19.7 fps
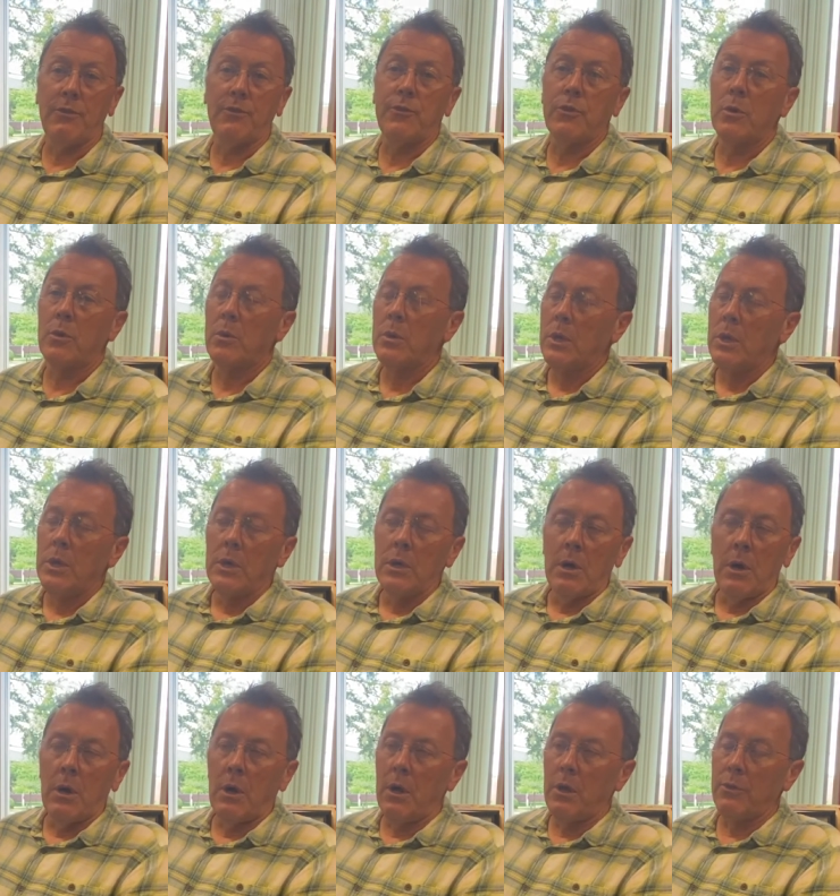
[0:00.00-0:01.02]
So
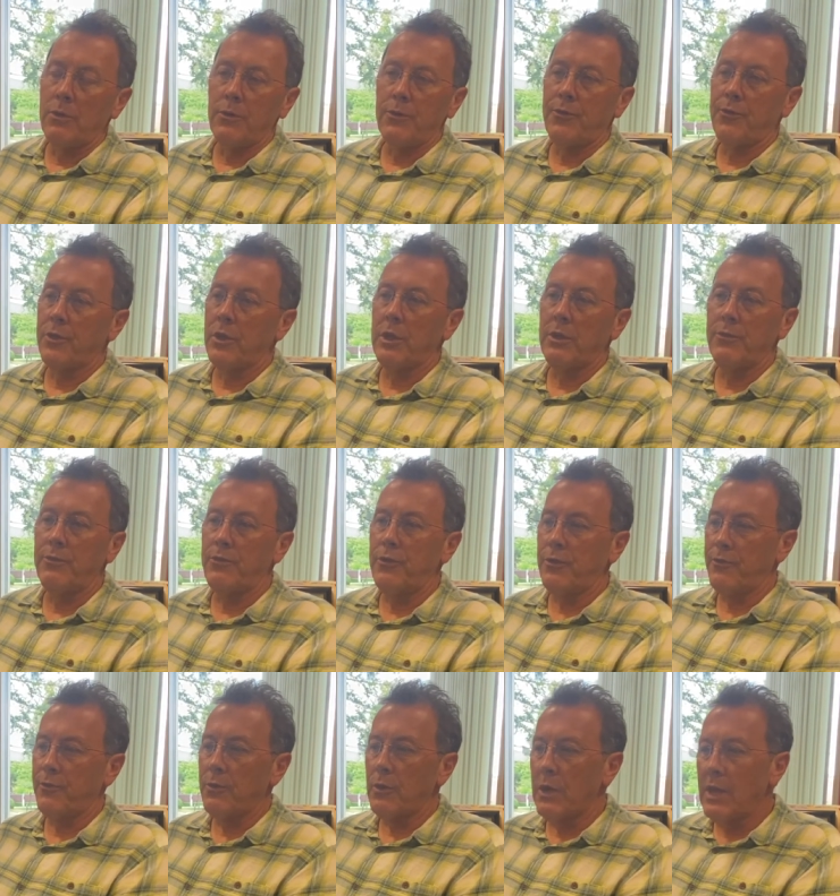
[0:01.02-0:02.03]
all those things,
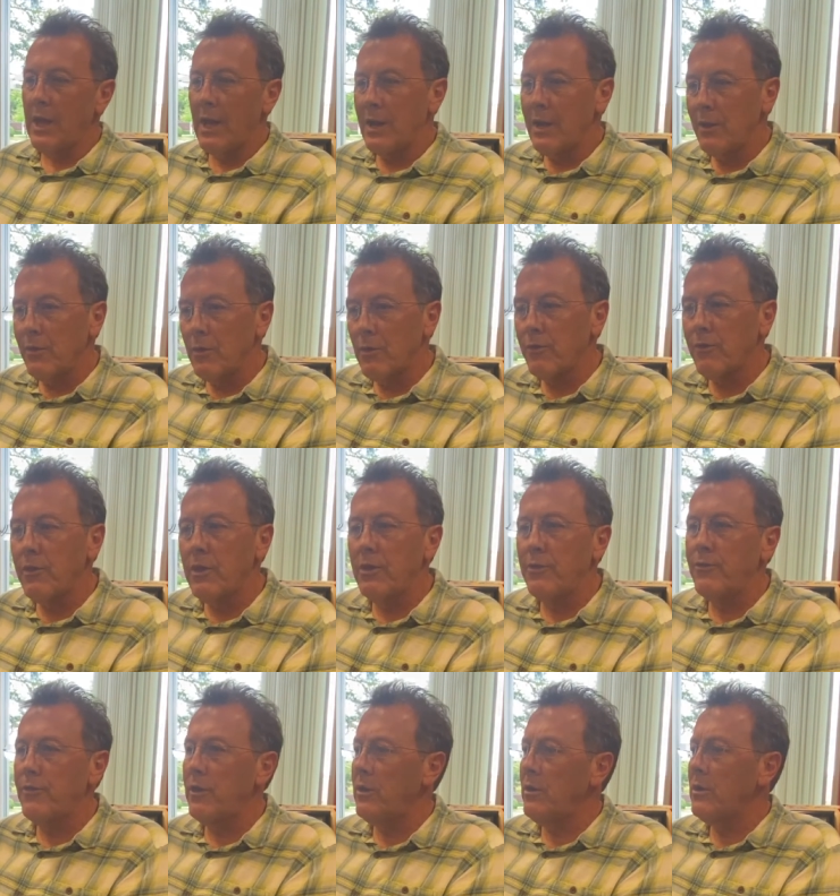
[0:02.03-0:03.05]
just getting those
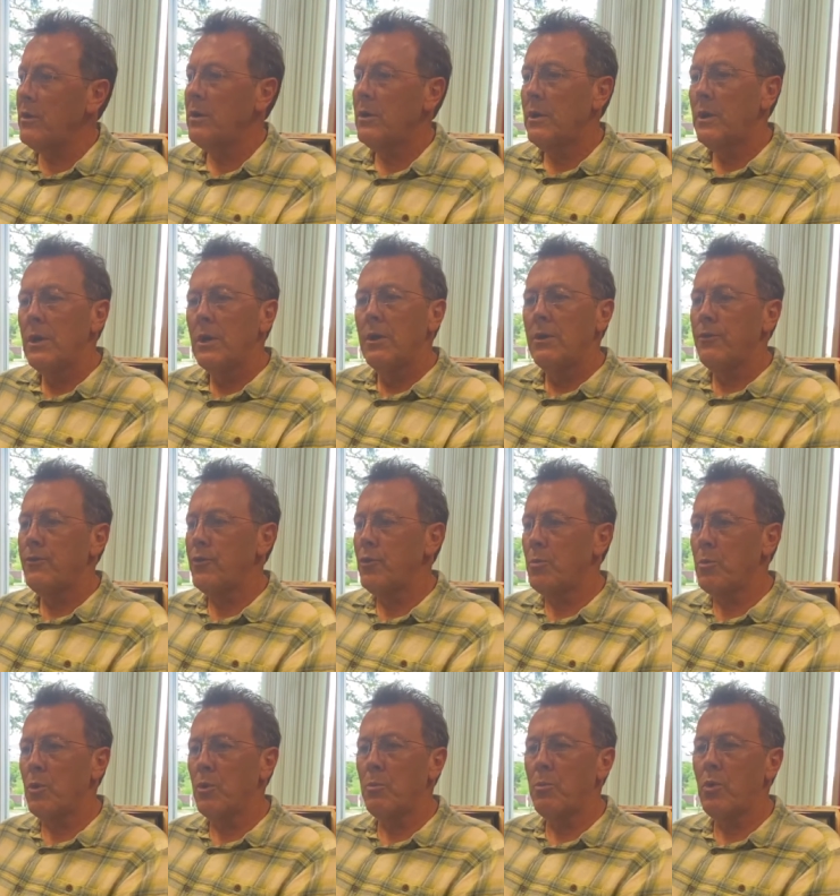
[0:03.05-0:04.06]
kids here,
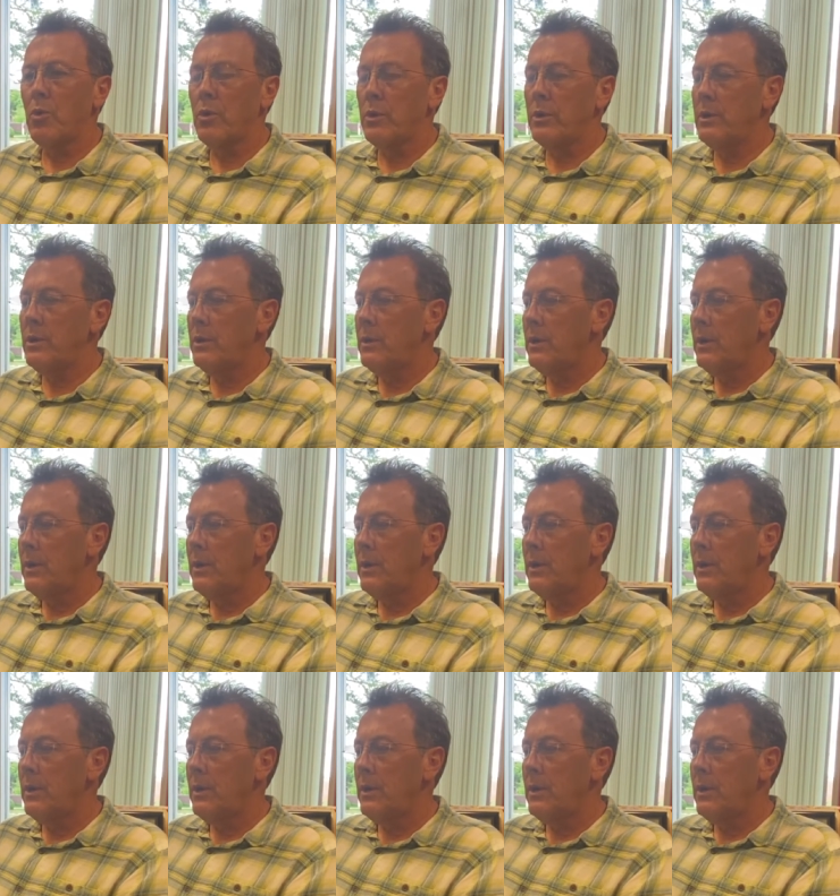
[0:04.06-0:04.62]
super important.